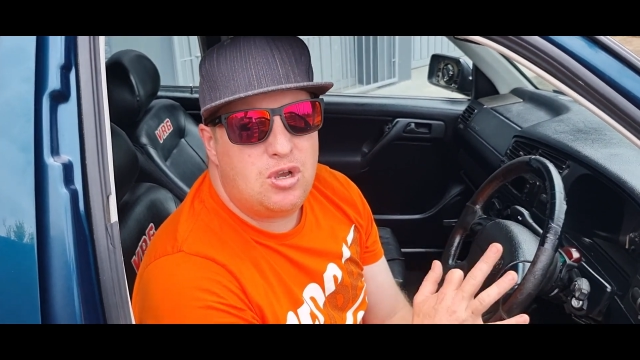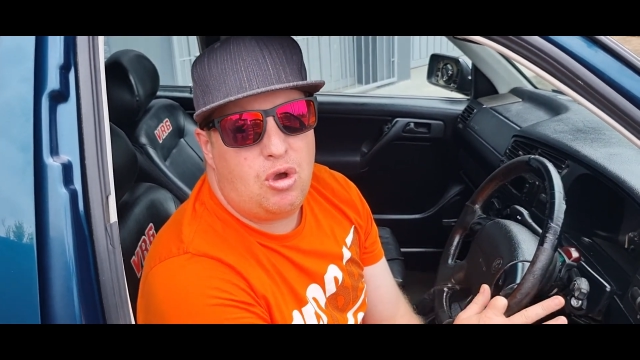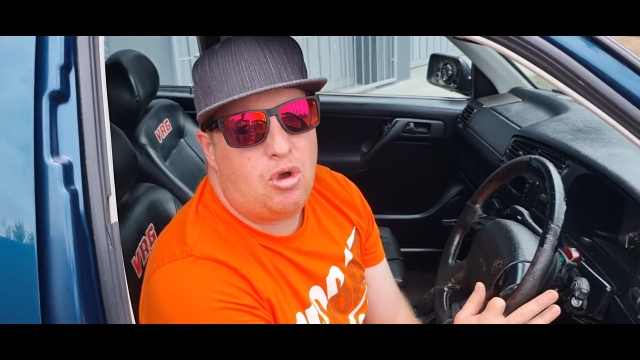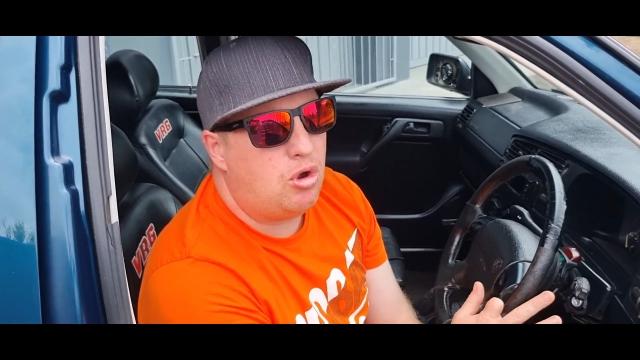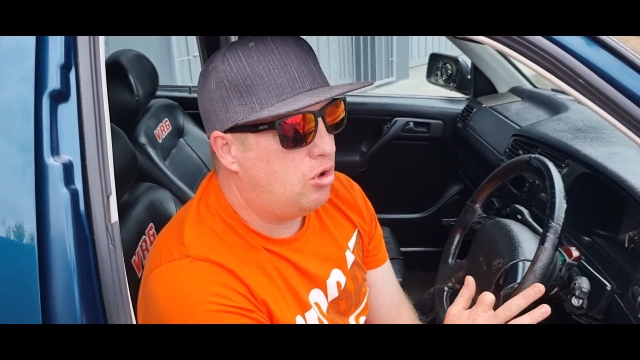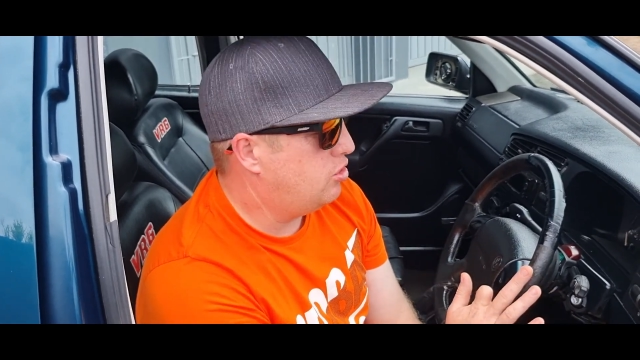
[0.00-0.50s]

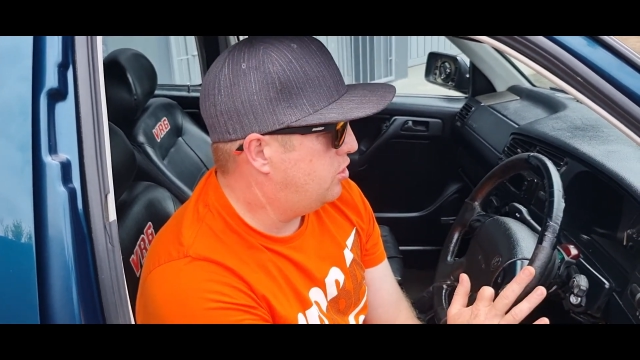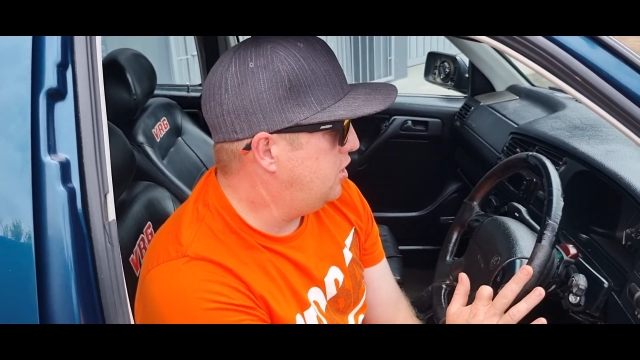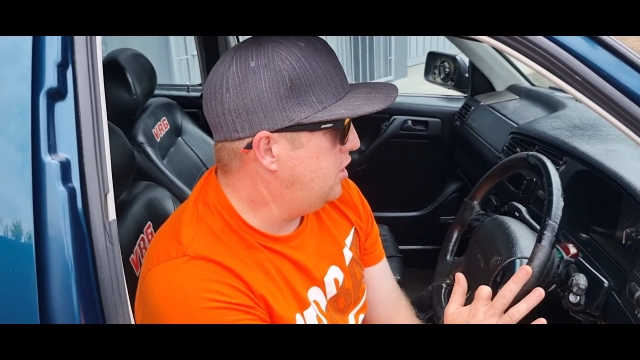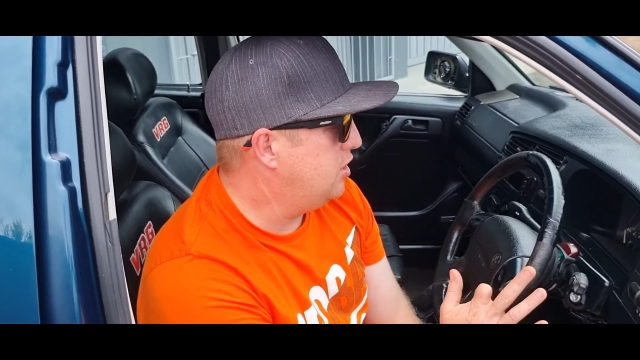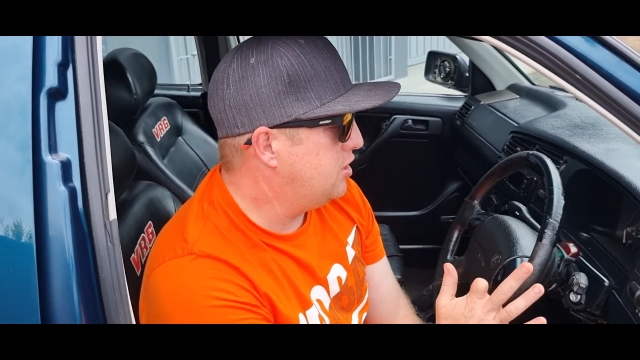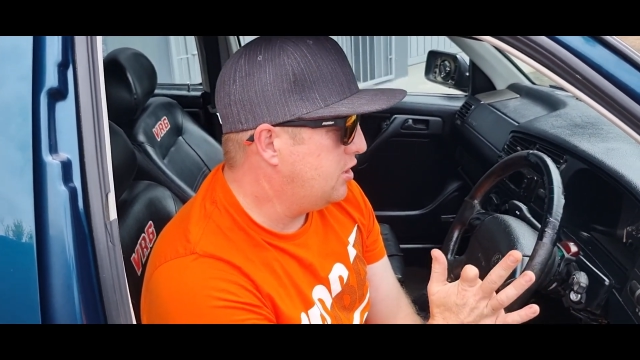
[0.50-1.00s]
cars,
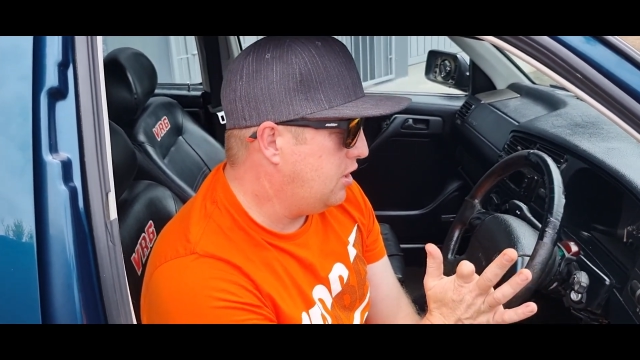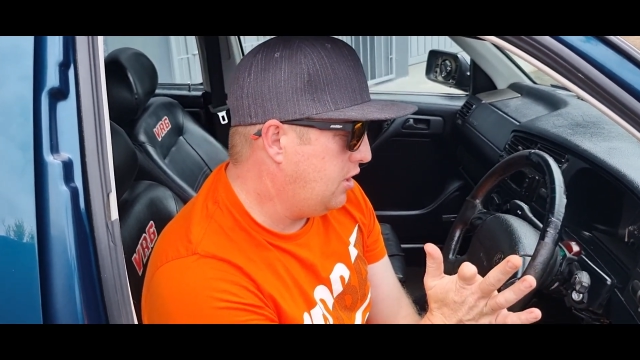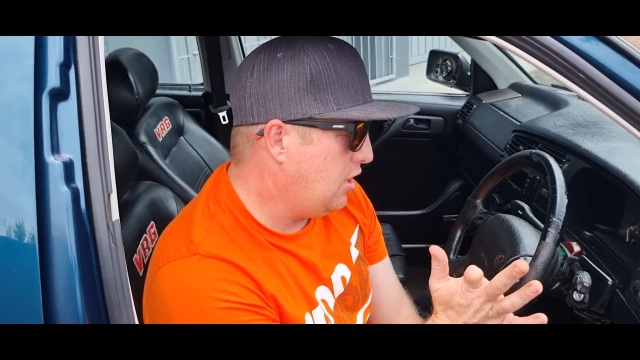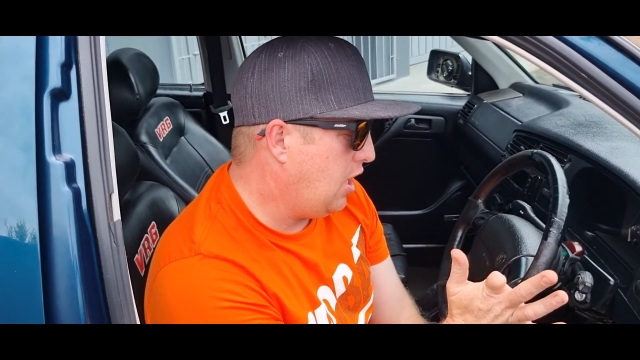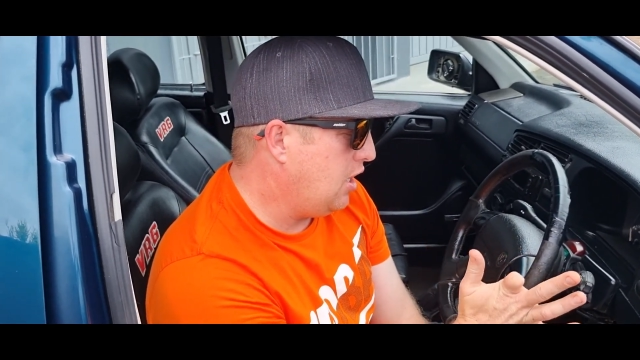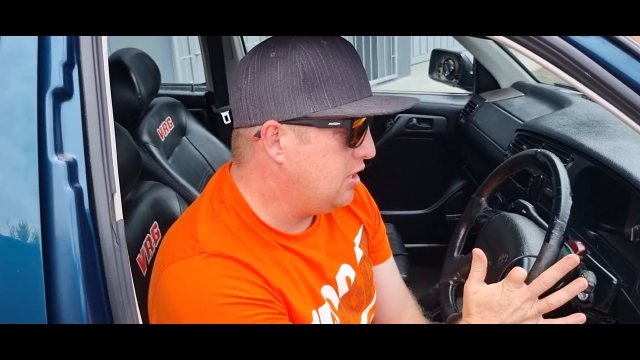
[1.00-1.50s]
these
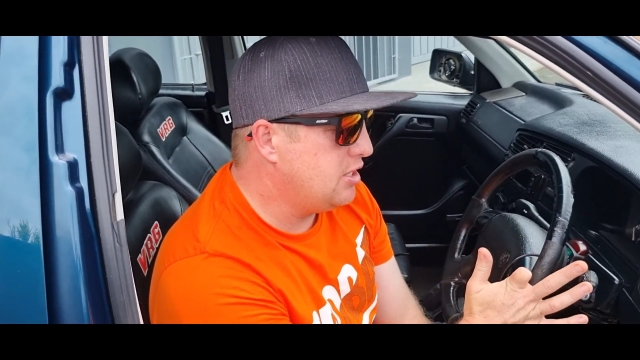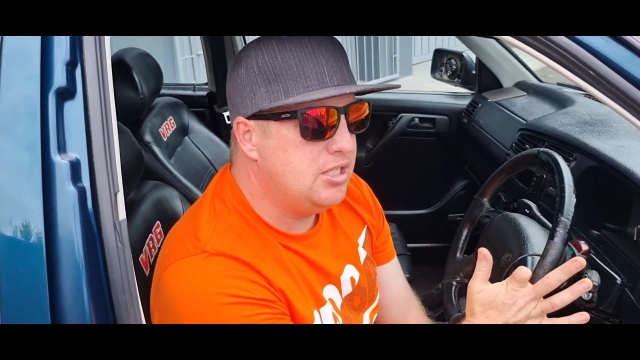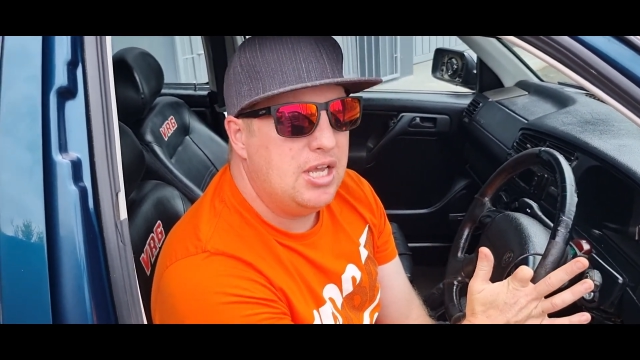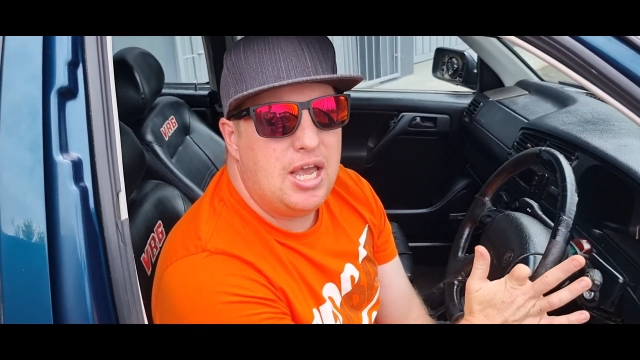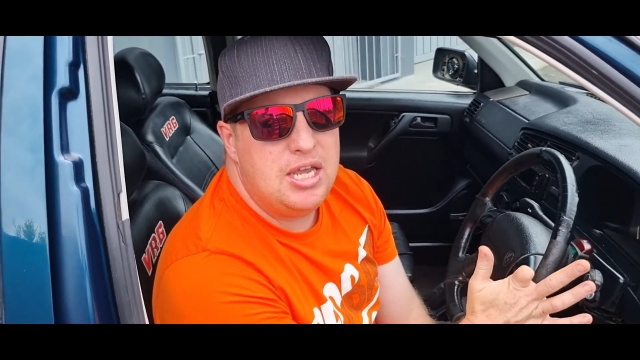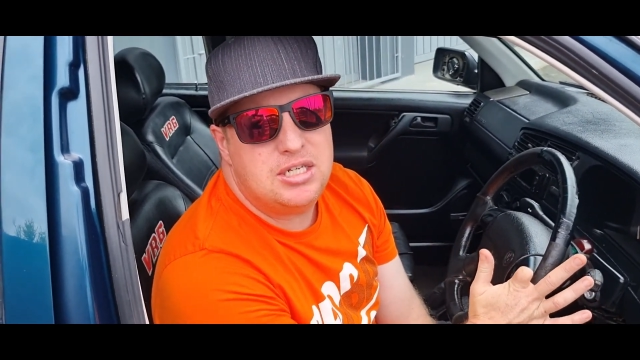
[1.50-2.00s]

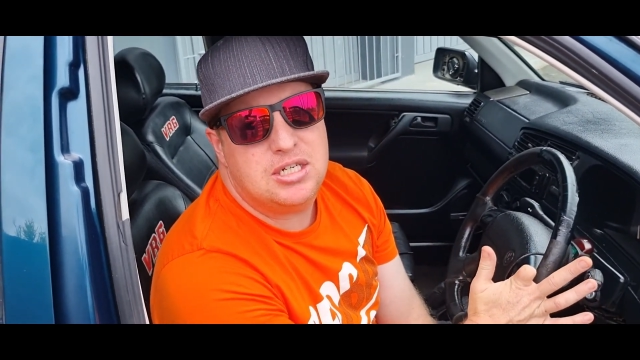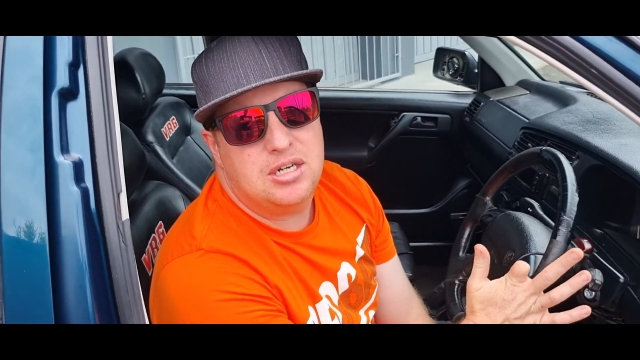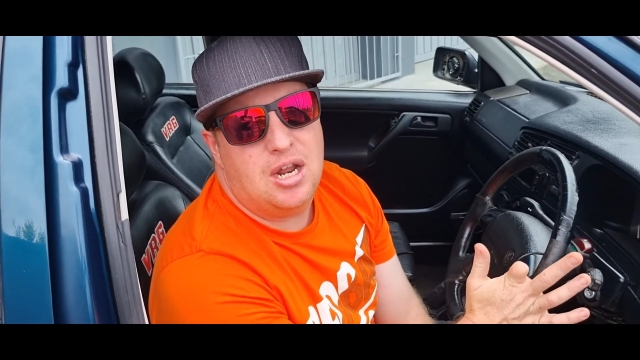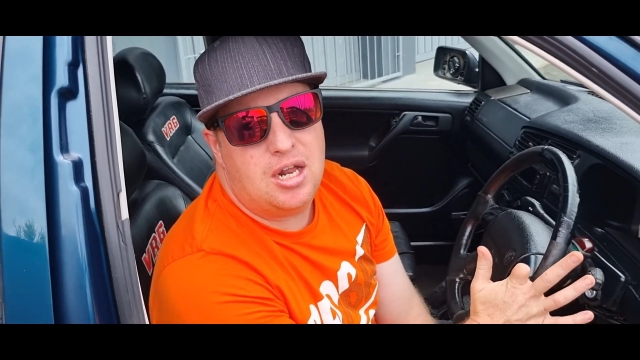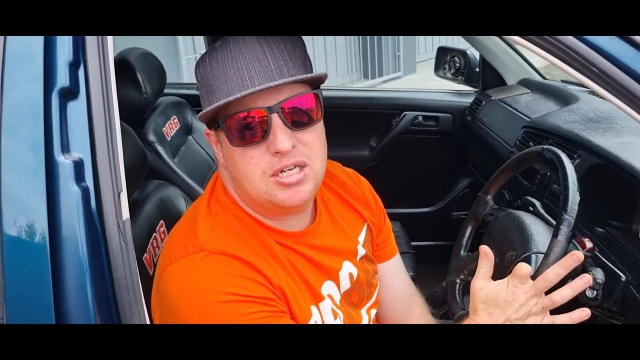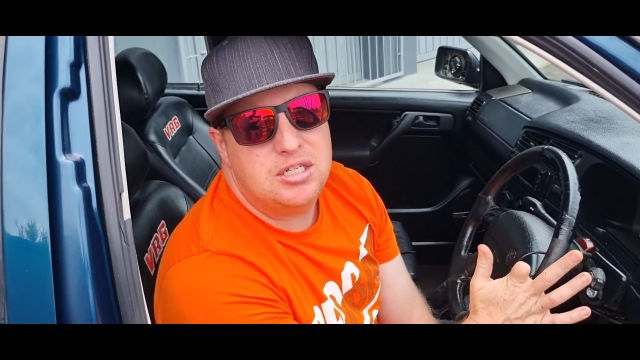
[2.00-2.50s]
98 and
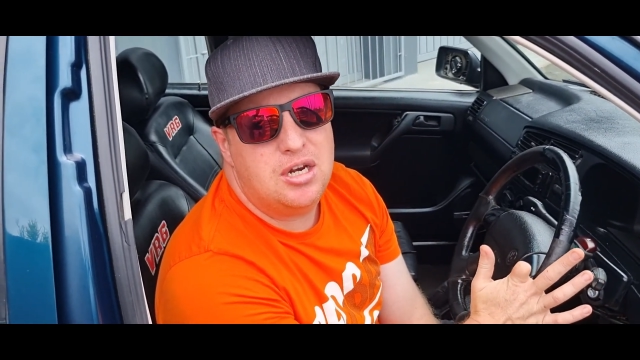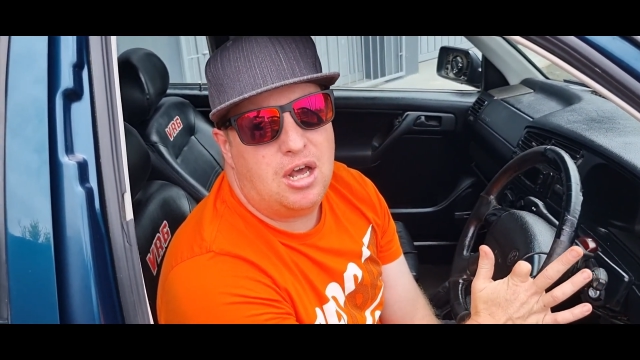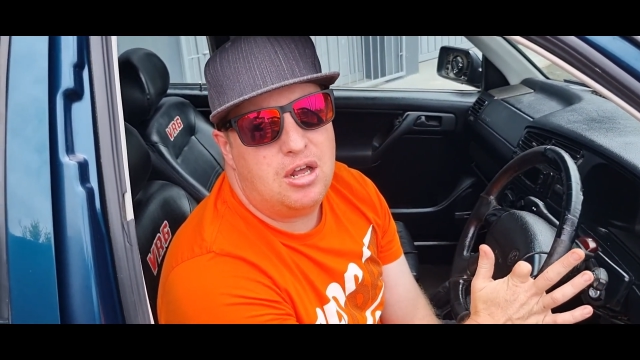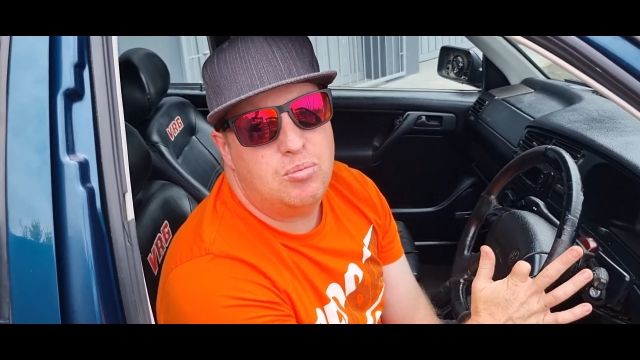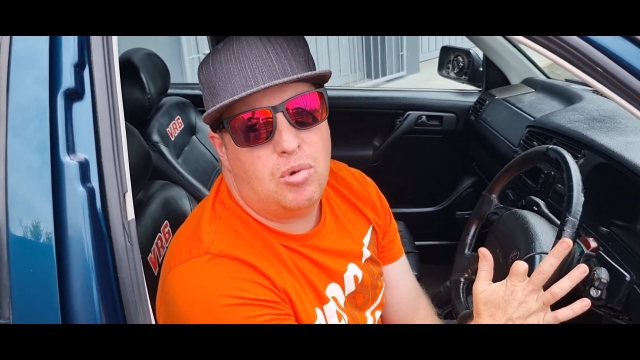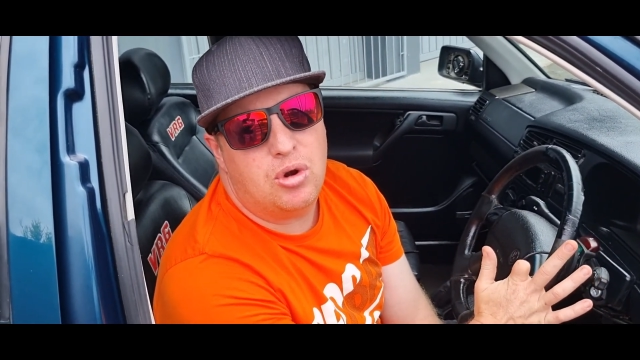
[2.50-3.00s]

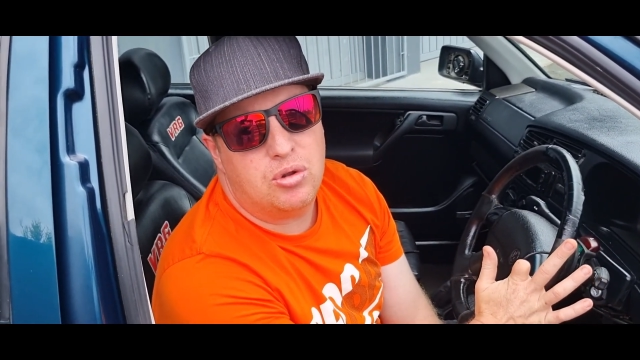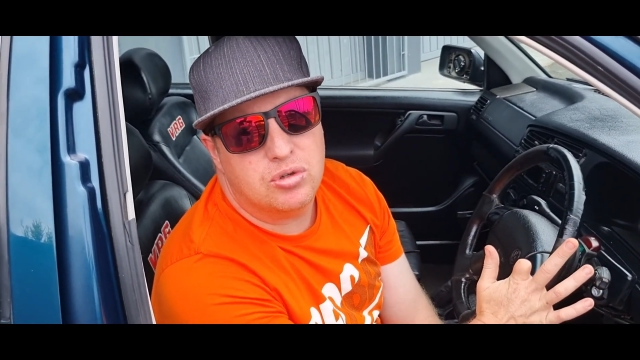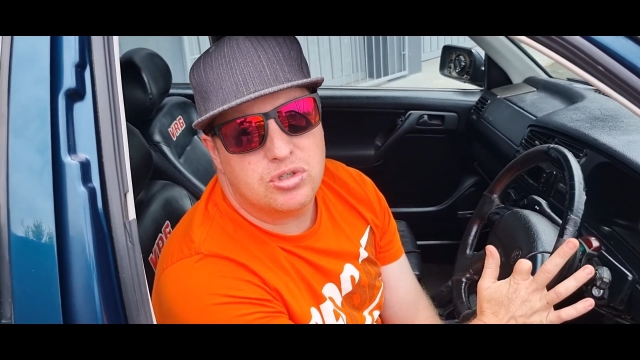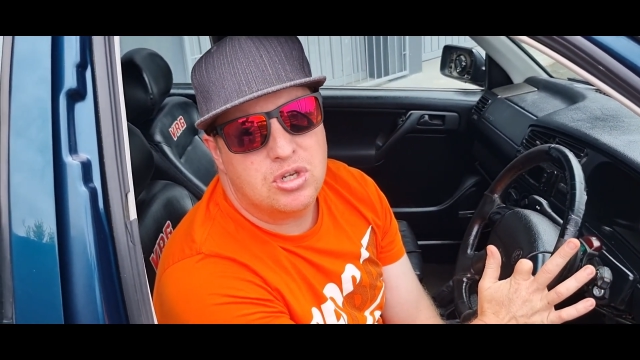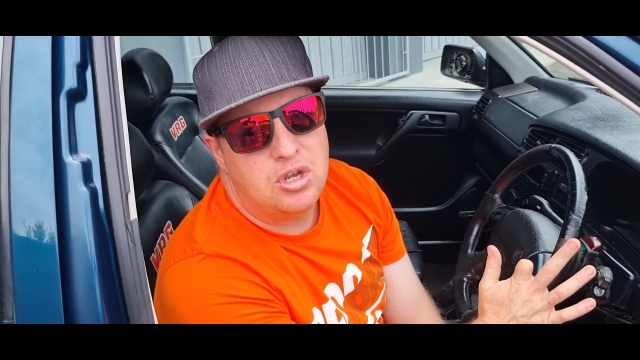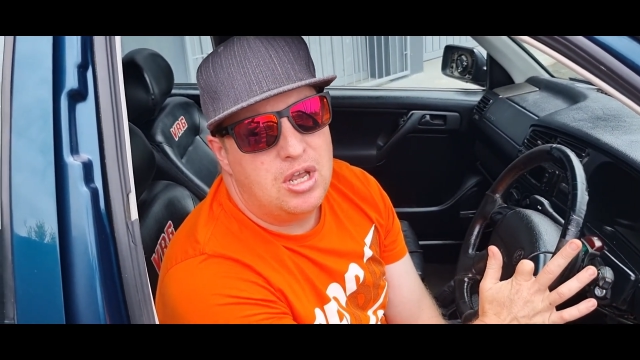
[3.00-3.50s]
99 models